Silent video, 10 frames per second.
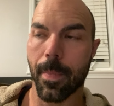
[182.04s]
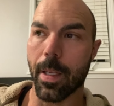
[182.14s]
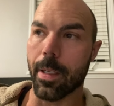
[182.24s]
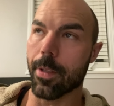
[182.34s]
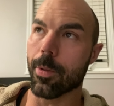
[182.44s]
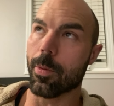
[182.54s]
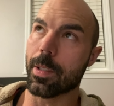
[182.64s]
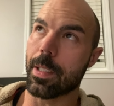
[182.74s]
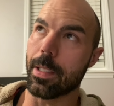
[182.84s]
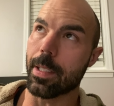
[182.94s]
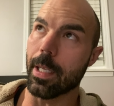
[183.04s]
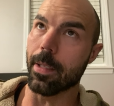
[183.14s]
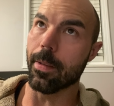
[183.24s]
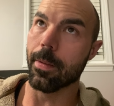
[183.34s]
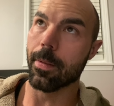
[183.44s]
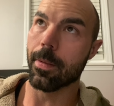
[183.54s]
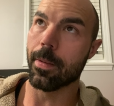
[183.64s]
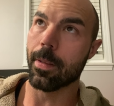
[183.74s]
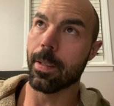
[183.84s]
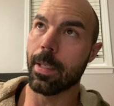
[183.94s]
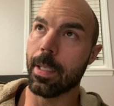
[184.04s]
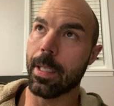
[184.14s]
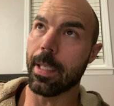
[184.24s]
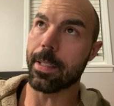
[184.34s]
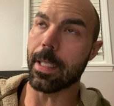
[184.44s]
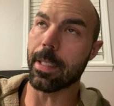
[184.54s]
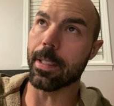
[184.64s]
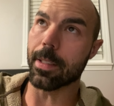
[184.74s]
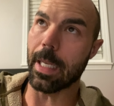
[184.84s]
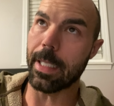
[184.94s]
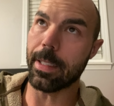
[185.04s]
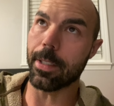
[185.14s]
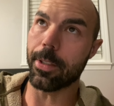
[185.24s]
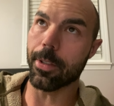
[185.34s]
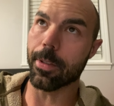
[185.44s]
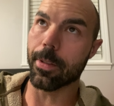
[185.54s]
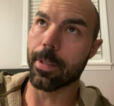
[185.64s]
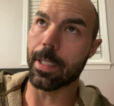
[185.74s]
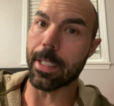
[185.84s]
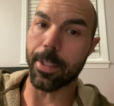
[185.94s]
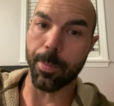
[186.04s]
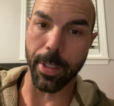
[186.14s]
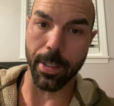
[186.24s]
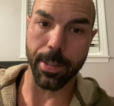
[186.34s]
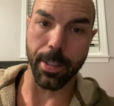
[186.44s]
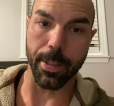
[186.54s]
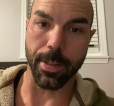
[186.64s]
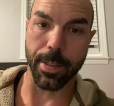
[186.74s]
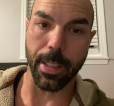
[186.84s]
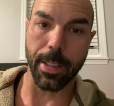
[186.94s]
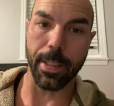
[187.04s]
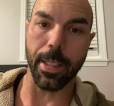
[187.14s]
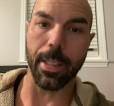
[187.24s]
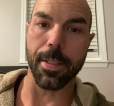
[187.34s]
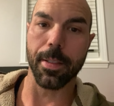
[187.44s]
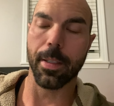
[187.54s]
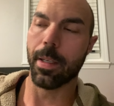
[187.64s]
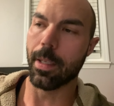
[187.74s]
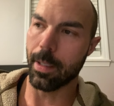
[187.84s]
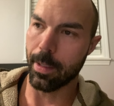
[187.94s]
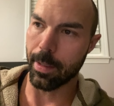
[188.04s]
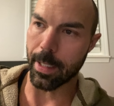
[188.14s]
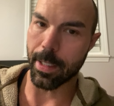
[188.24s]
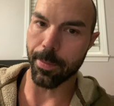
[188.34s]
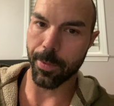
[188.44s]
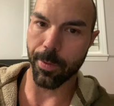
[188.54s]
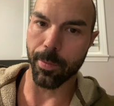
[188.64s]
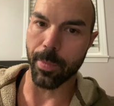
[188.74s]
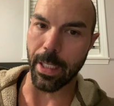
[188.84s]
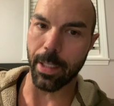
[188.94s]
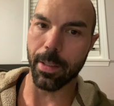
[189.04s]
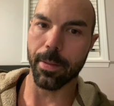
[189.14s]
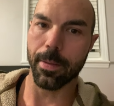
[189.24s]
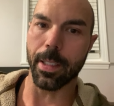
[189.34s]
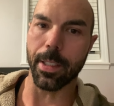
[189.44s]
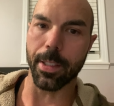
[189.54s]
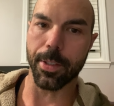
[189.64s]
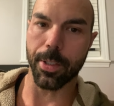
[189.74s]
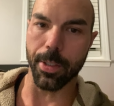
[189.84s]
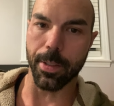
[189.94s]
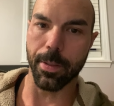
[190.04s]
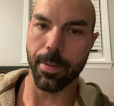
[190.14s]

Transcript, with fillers: In other words, he said, he said, this light that you're experiencing on the sunny days, that comes from me and it's good.